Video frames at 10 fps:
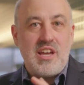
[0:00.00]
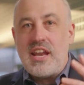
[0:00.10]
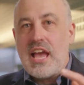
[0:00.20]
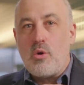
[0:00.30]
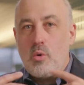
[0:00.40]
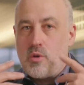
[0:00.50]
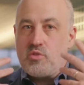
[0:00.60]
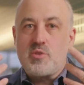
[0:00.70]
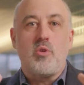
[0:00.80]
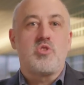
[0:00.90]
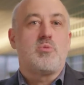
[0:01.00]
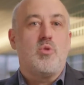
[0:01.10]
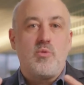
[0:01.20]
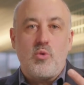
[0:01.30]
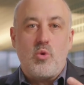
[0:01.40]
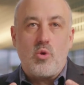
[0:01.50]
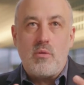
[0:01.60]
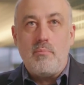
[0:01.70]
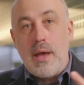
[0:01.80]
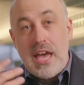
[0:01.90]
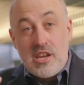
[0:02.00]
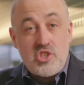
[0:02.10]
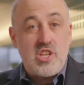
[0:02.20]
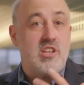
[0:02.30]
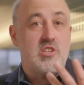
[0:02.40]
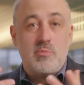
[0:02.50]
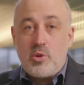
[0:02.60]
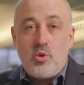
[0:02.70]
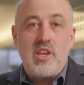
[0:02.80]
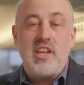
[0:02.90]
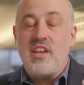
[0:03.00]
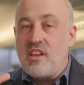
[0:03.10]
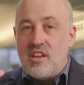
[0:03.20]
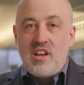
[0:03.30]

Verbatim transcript: And how are we responsible for managing, deploying,